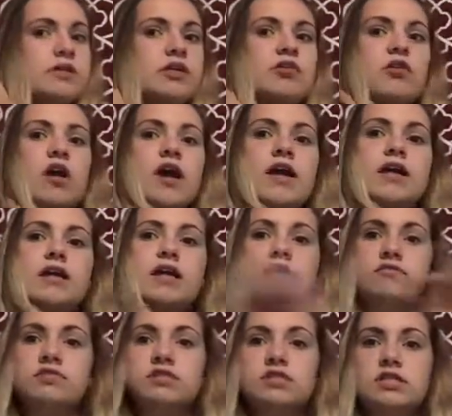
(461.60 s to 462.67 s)
been crying
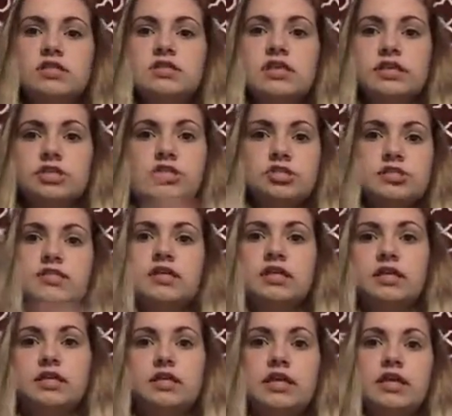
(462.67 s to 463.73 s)
ever since, like, she's
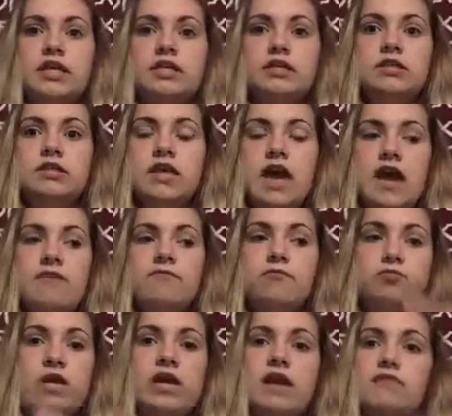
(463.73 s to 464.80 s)
seen it. Like,
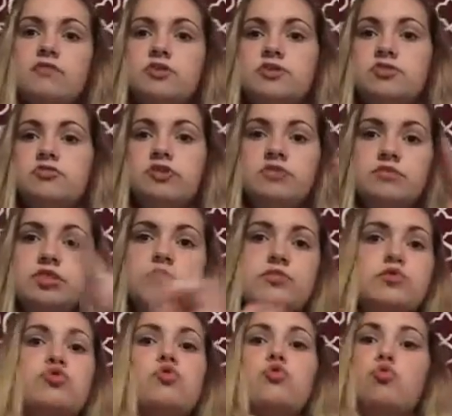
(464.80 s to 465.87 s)
right after the scream, she
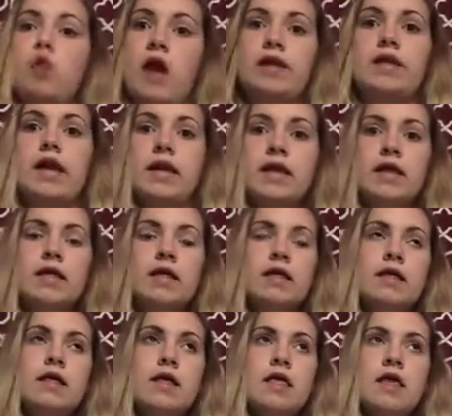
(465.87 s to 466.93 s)
was crying.
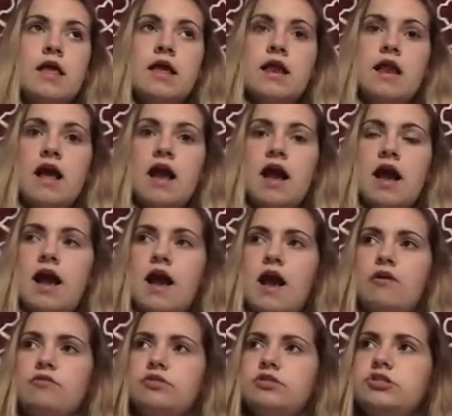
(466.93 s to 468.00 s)

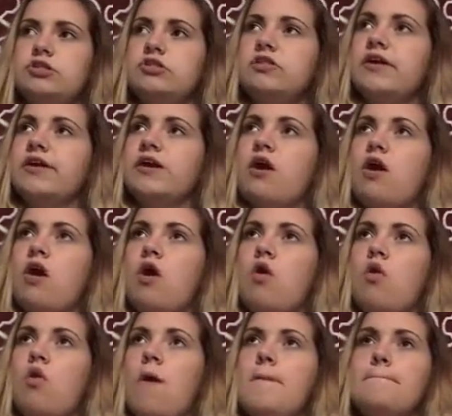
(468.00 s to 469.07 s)
I was just like,
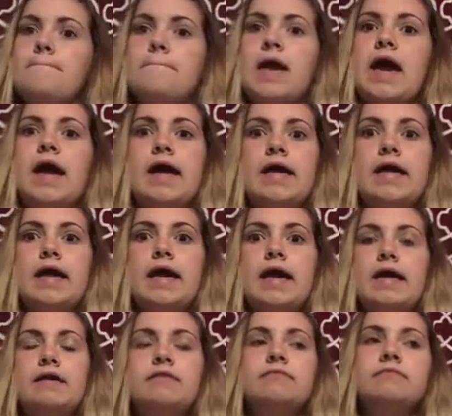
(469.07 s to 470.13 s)
oh my
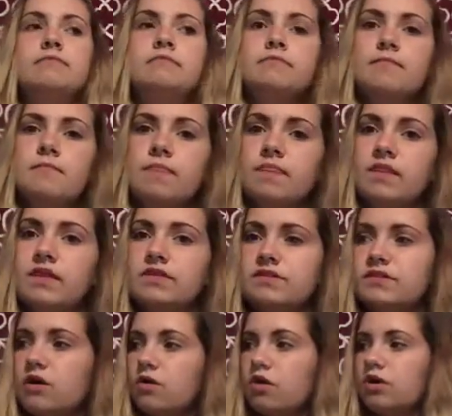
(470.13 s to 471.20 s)
god.
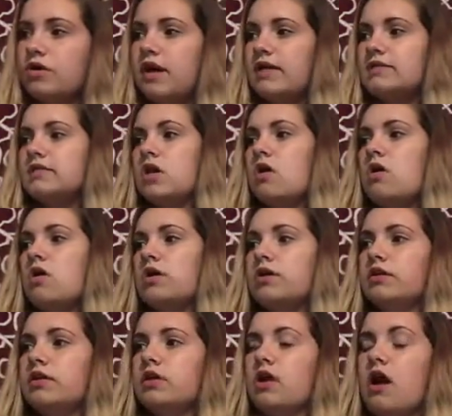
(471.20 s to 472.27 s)
So, her dad's
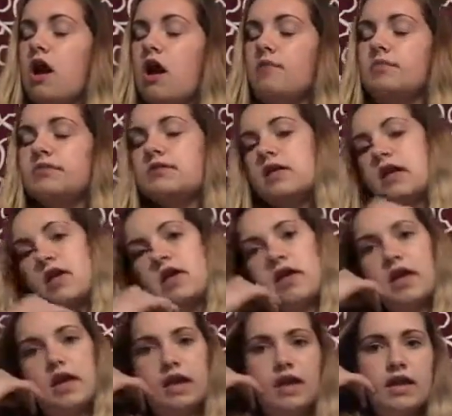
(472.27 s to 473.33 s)
calling the cops,
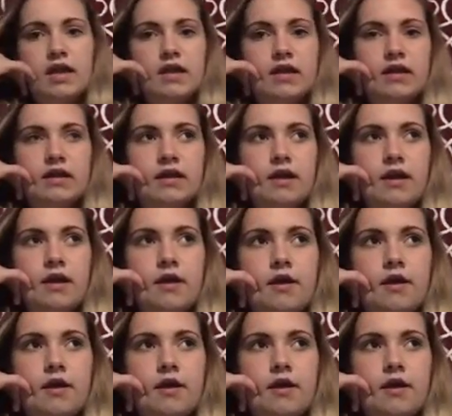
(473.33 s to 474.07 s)
and,